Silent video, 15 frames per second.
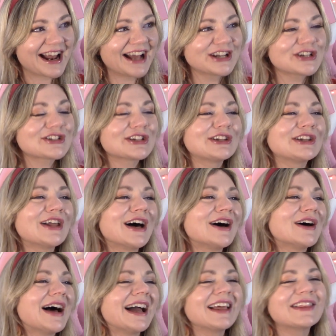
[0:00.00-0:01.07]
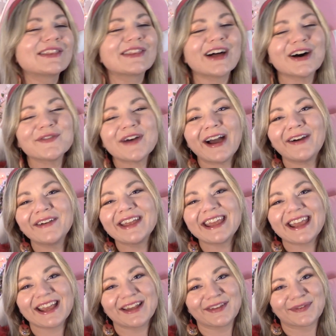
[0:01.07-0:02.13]
I love how he
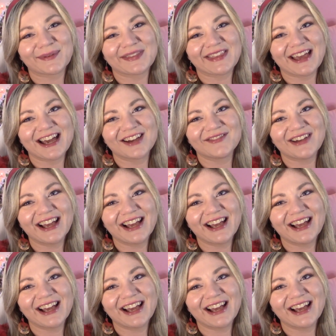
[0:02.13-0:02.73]
is with them.